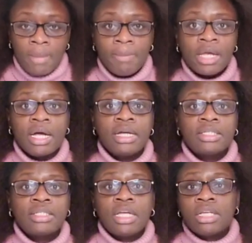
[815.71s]

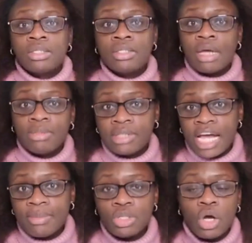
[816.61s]
because
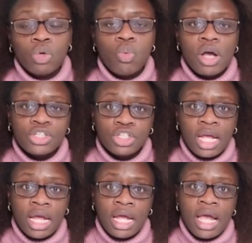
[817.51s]
sometimes on wash
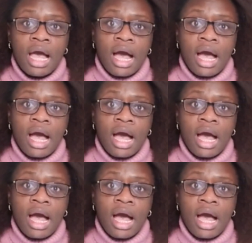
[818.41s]
day